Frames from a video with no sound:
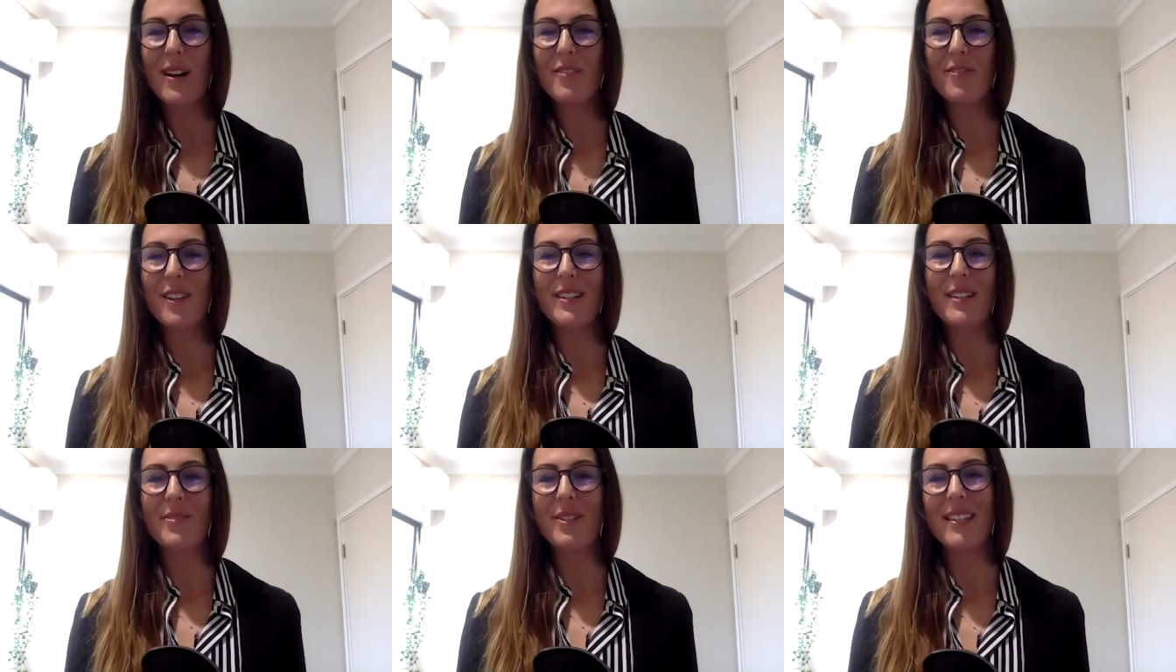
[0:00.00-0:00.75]
other
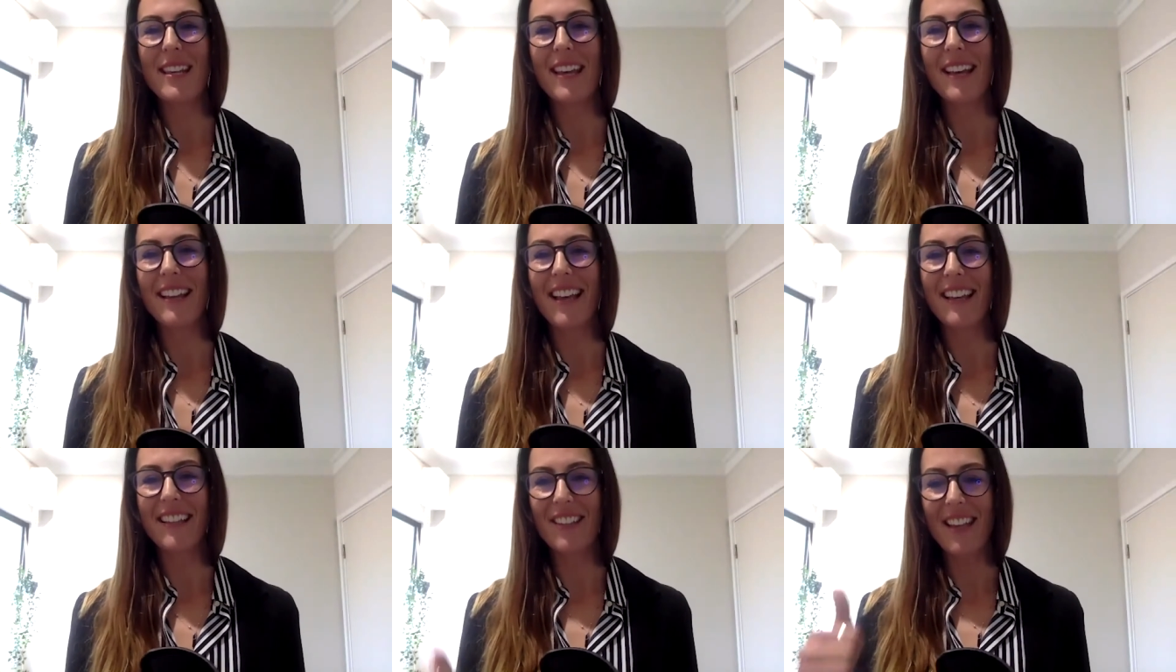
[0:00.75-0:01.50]
veggies would you say are
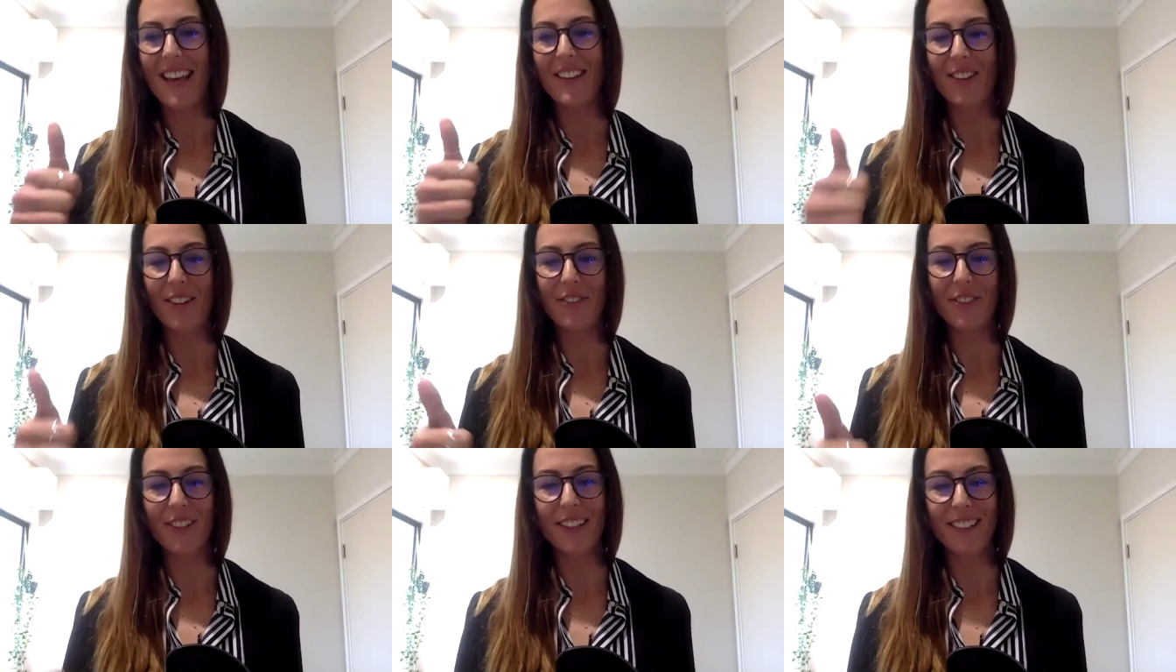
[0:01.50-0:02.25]
like? Yeah,
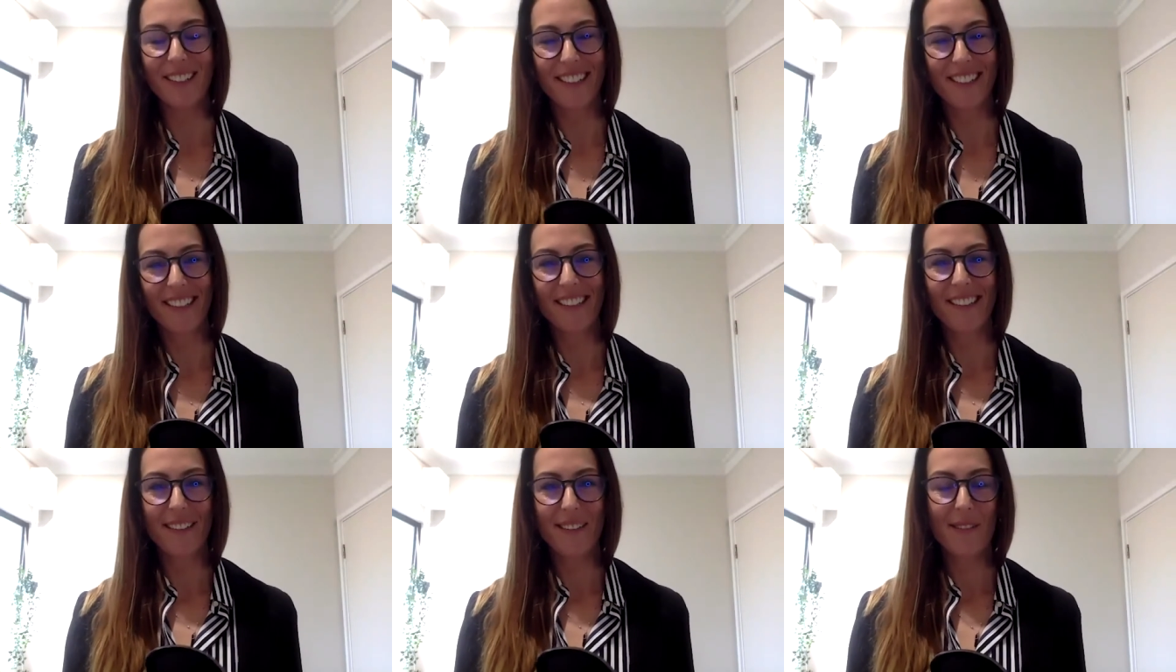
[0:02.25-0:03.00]
go for it.
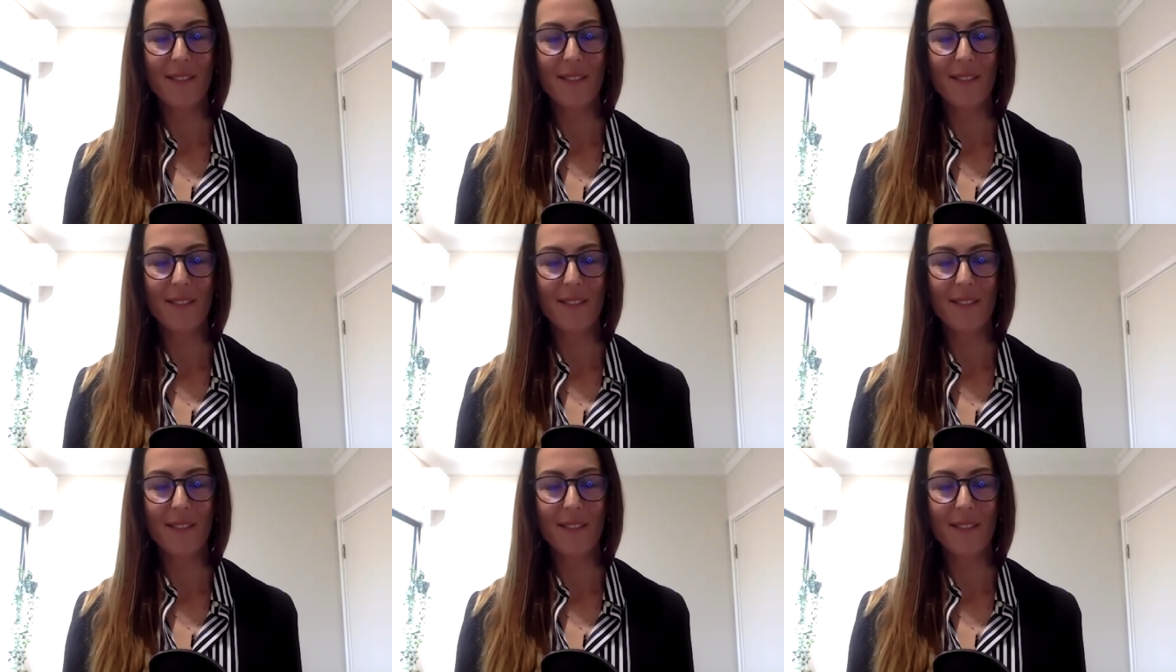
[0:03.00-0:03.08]
so yeah,